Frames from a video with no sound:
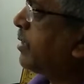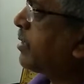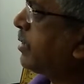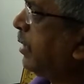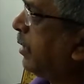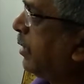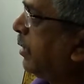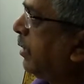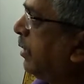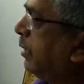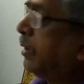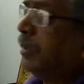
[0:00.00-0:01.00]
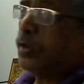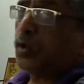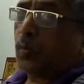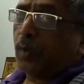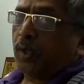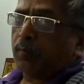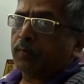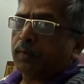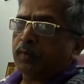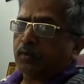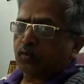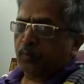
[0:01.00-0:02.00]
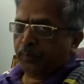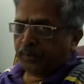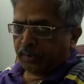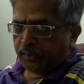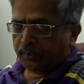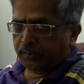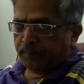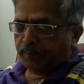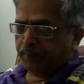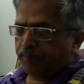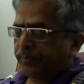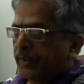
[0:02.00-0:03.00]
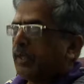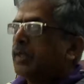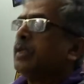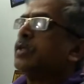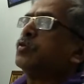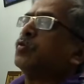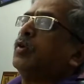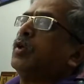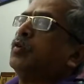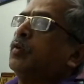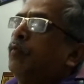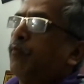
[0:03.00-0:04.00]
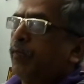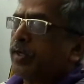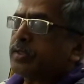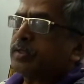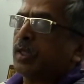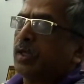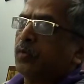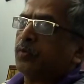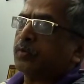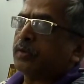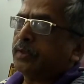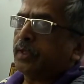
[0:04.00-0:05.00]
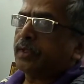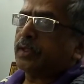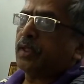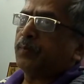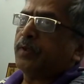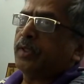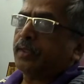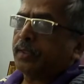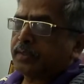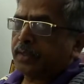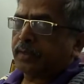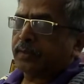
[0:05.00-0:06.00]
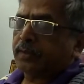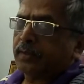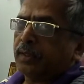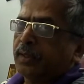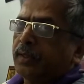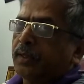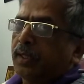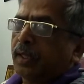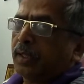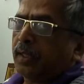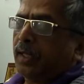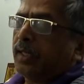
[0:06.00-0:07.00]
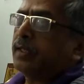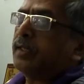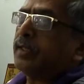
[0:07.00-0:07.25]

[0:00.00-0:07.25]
Saturn, 12 Jupiter. So in your first house there can be a digit, any